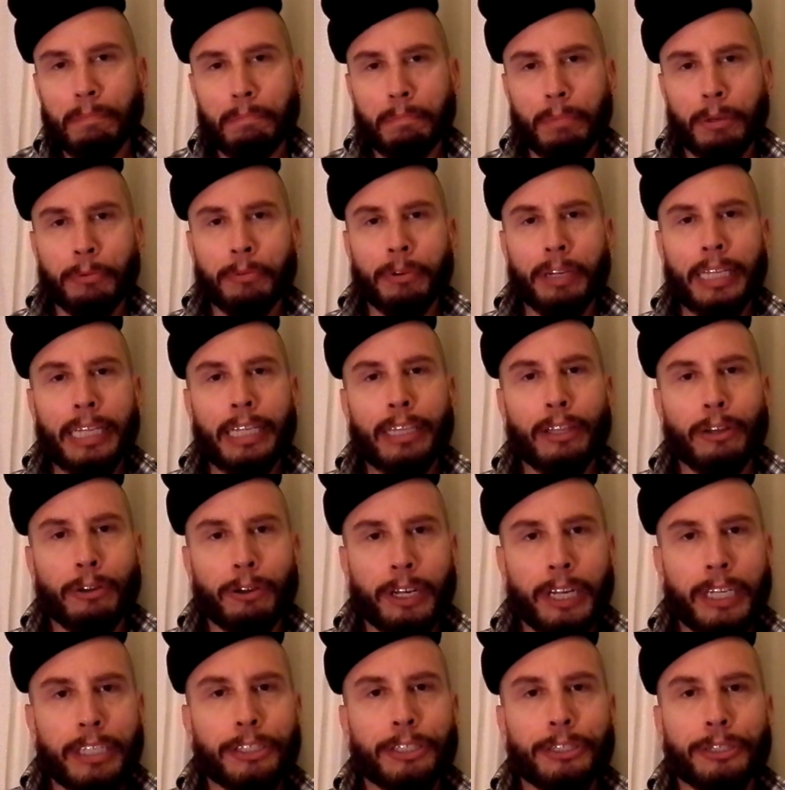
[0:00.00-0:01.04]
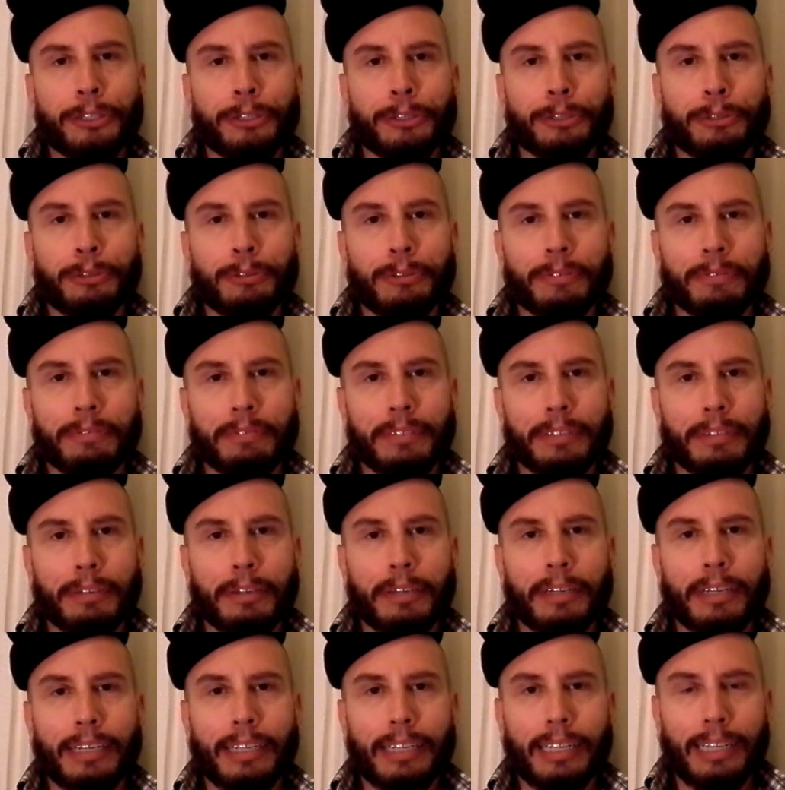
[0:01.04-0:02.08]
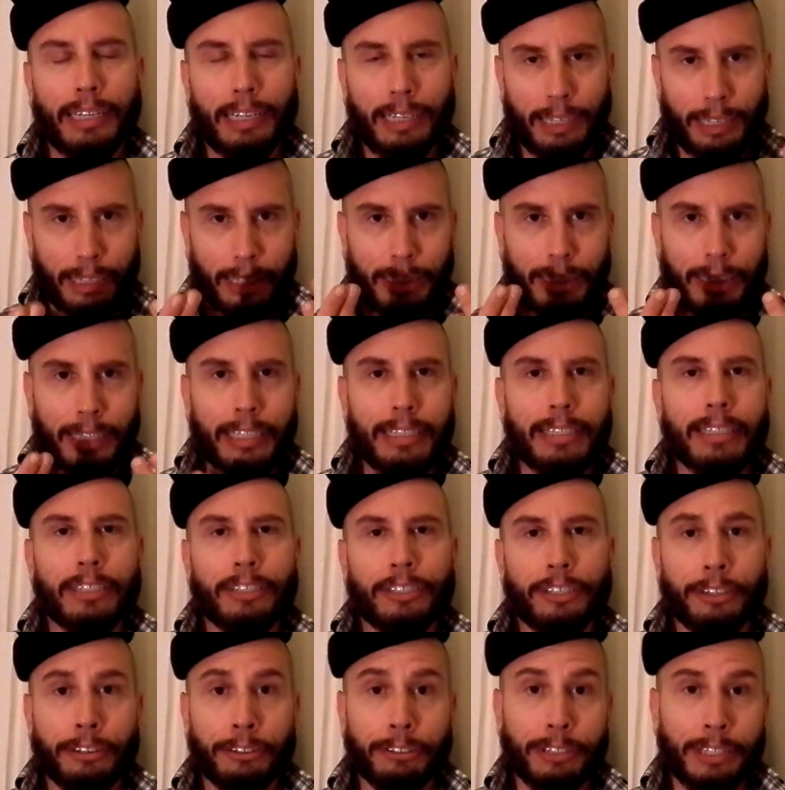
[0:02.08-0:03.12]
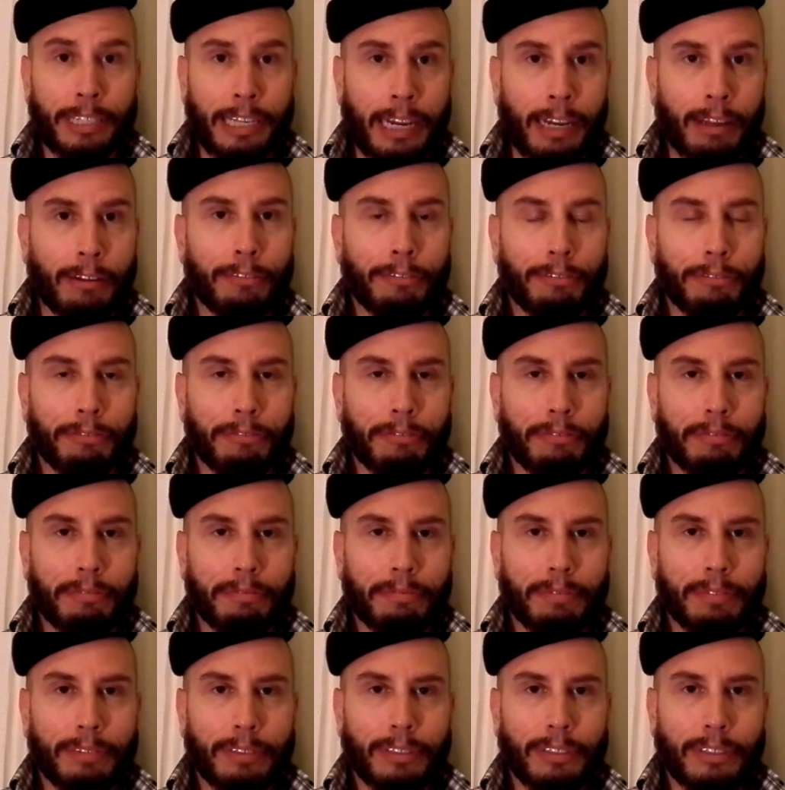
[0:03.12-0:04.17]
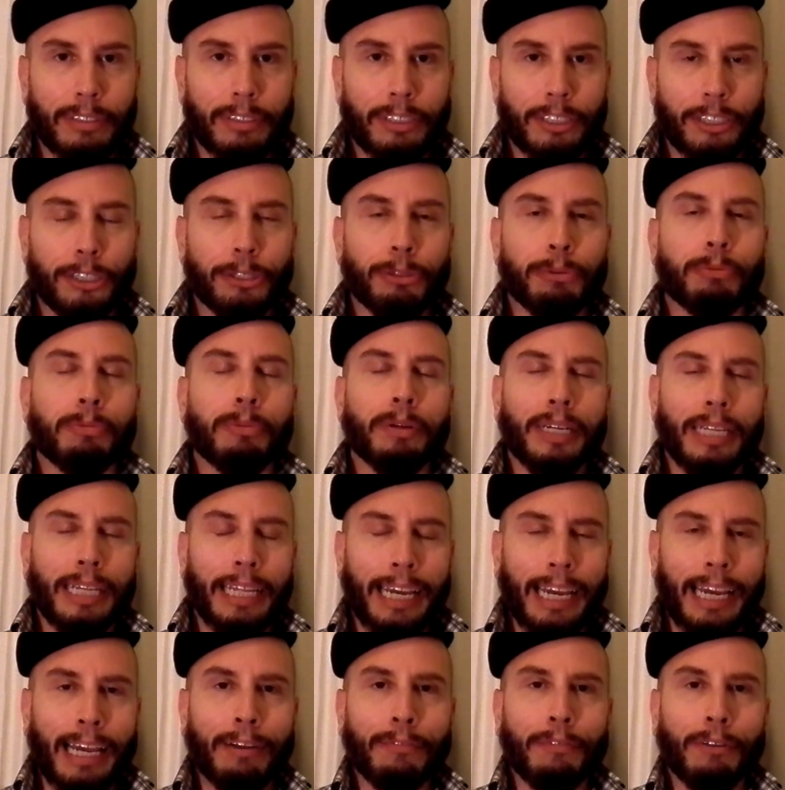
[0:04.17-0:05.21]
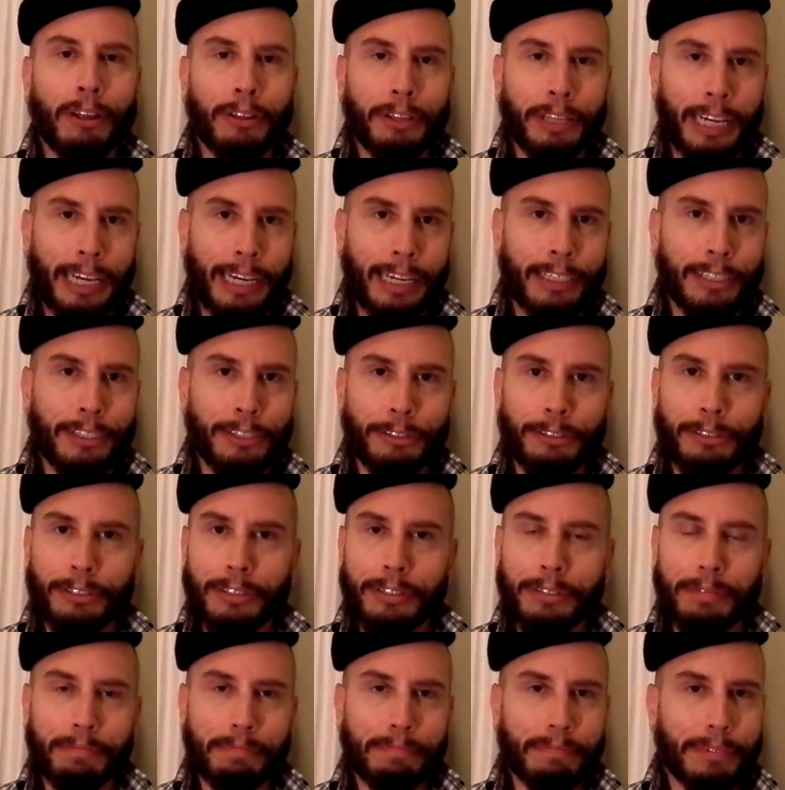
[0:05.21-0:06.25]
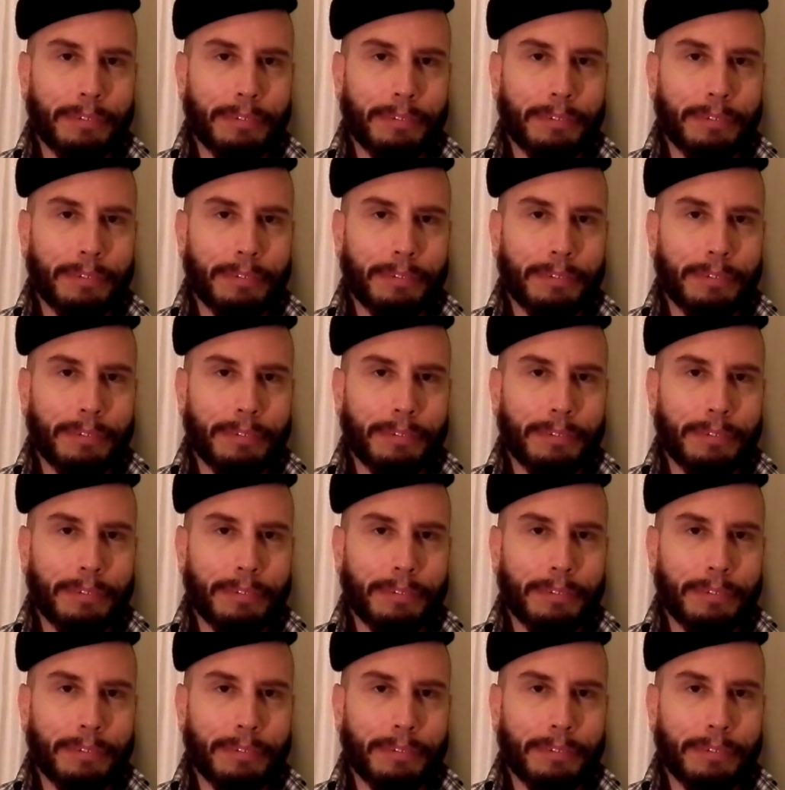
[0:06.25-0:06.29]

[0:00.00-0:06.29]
really learning to listen to yourself, you really have all the answers.